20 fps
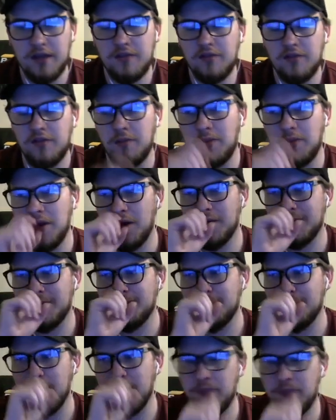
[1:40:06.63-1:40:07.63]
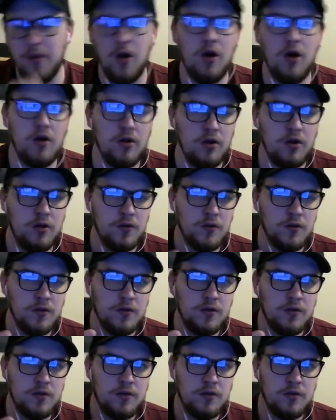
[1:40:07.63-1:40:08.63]
To be honest with you, but
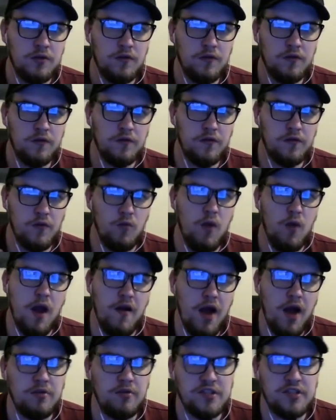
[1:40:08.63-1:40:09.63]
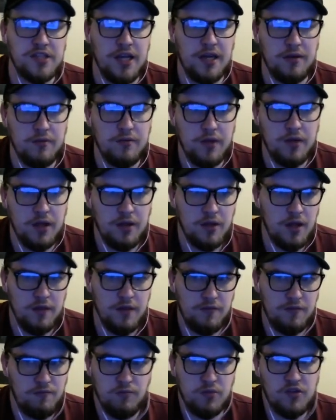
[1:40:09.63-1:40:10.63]
from where I was sitting,
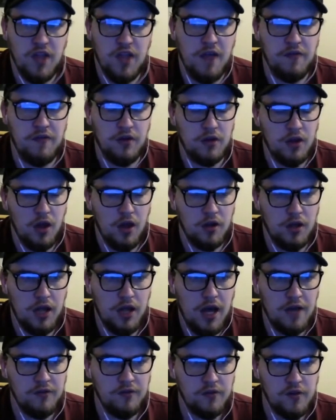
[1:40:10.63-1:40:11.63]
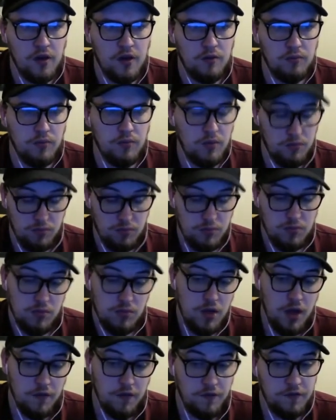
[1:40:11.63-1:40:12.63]
it was definitely on the line. So
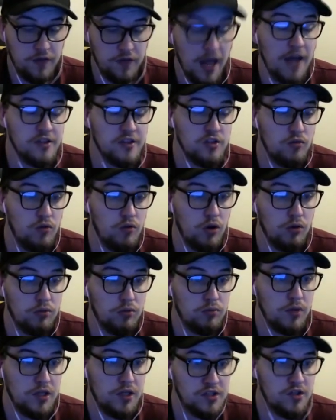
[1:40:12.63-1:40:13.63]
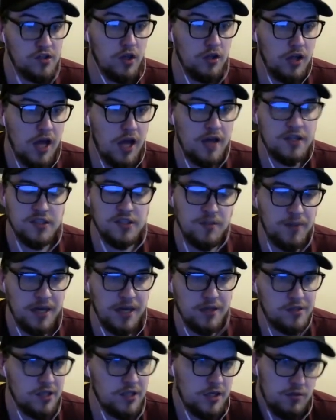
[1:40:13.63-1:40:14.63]
if that's the rule, when it's on the line, it's a
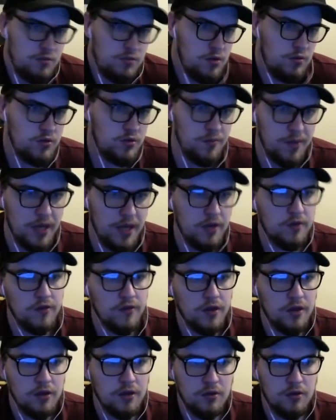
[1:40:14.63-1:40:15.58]
penalty. It was a penalty.